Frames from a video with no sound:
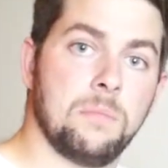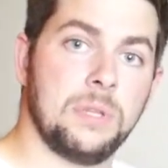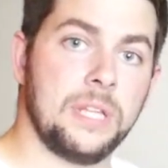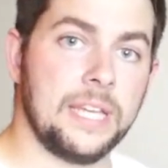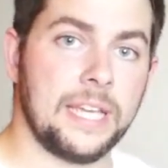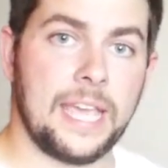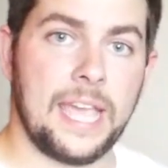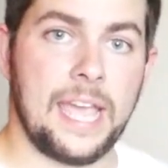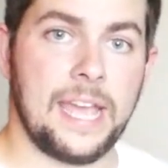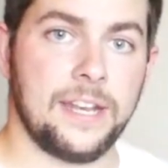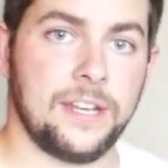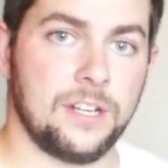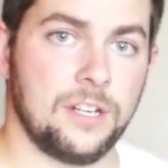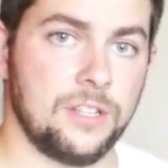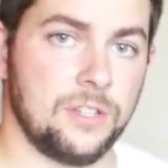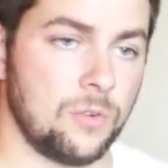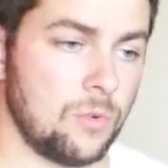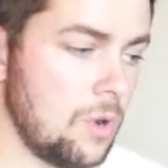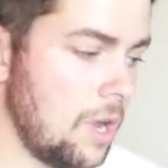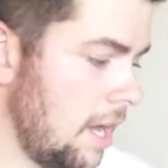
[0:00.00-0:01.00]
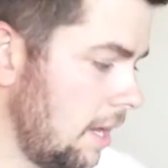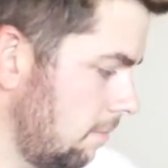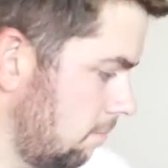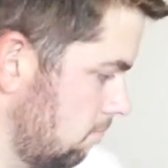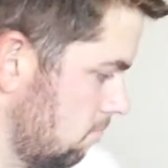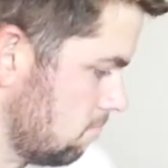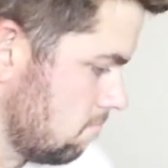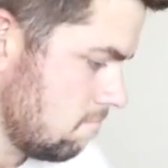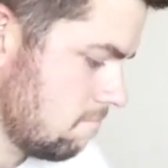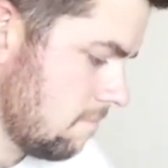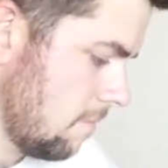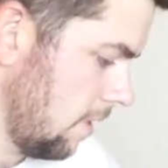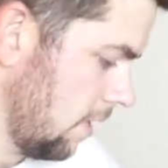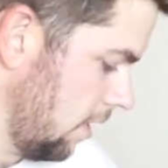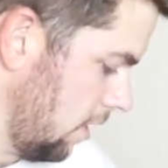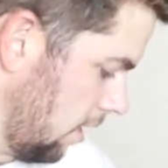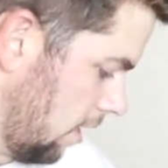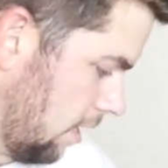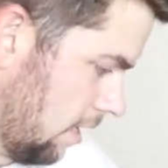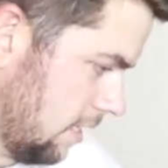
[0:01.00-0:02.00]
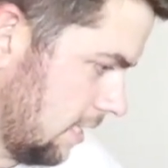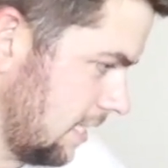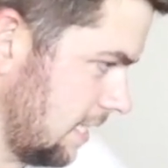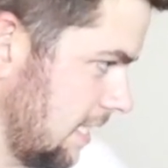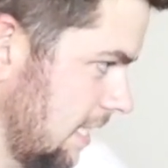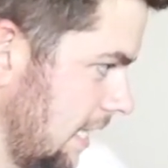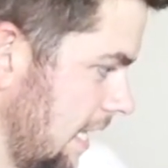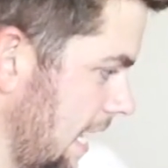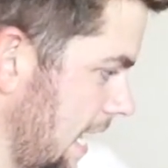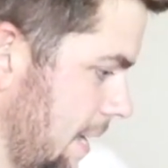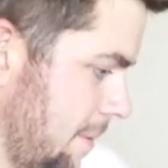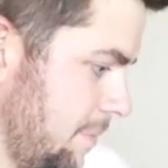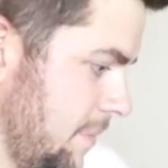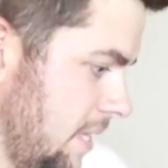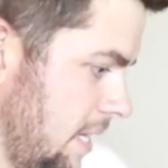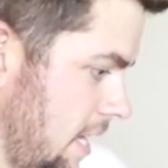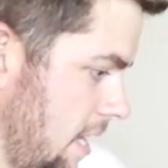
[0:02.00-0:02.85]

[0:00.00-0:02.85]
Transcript: bleat can during the rut, you're gonna slam the